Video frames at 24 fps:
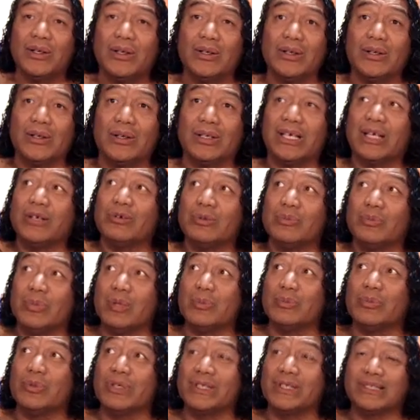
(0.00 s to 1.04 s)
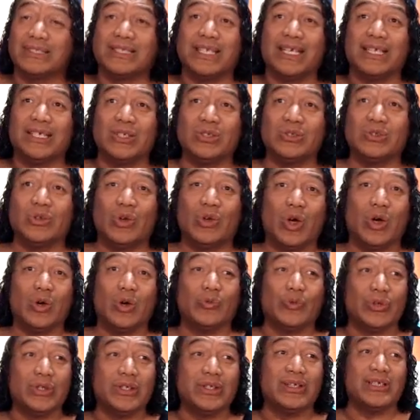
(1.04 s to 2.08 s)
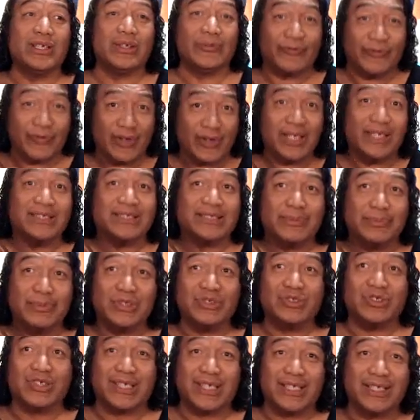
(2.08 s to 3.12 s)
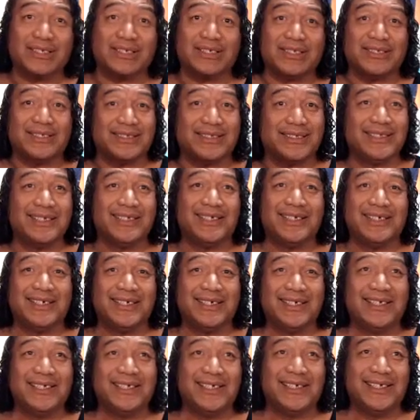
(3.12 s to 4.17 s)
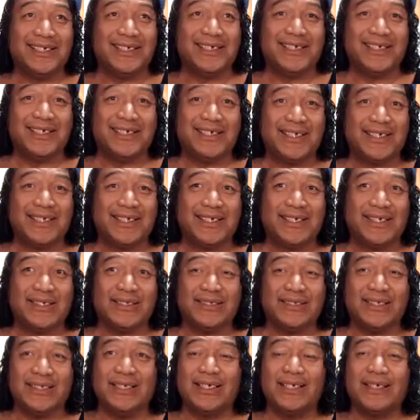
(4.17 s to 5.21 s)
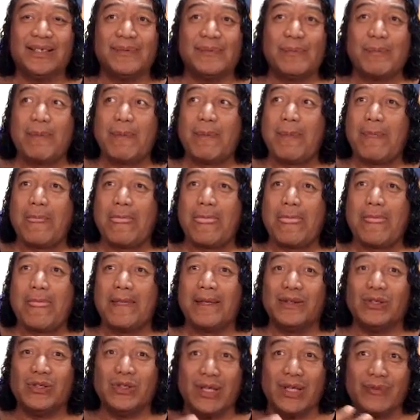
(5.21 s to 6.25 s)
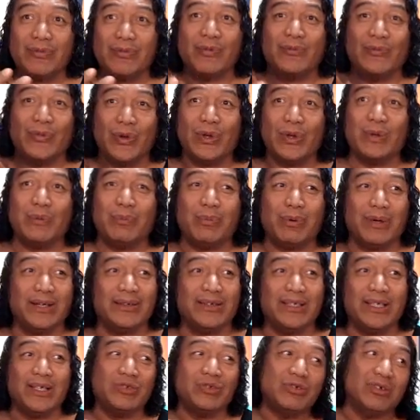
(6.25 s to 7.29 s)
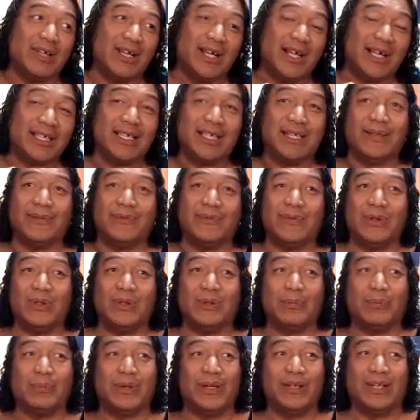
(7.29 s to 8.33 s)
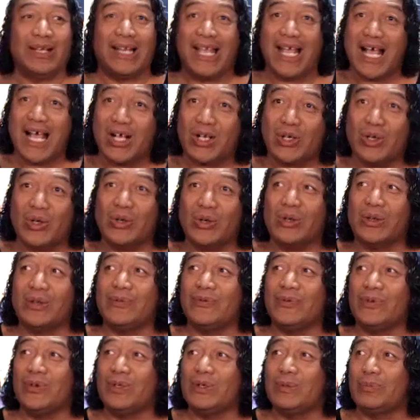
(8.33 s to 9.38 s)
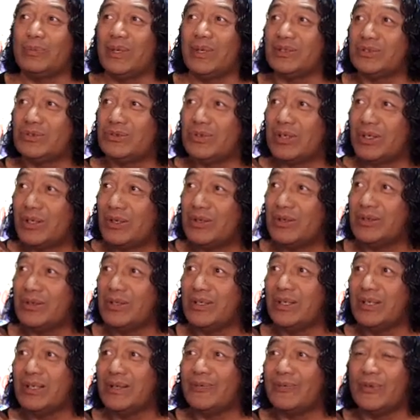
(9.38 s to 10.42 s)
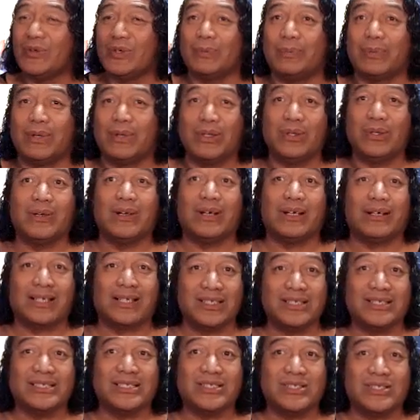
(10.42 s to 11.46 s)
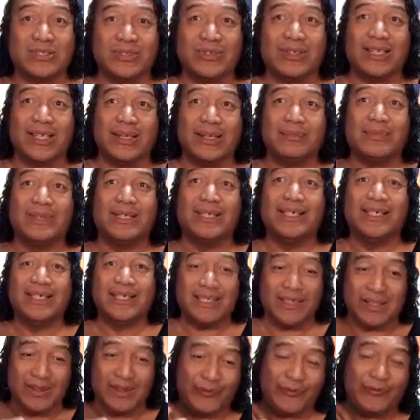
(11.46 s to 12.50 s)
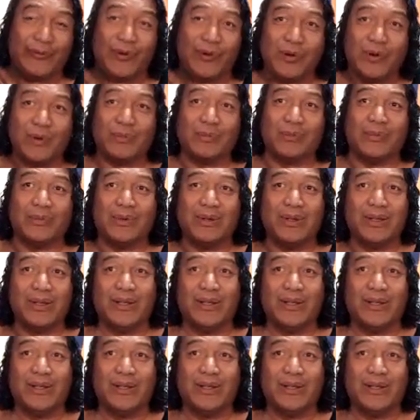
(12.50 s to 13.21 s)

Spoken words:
Okay, remembering's taking too long for you, then fine, some education. Yeah? You have the vertebrae, the Anunnaki, the vertebrae, the Archon of the vertebrae, the Draconian, the vertebrae. You are cousins to them in the form.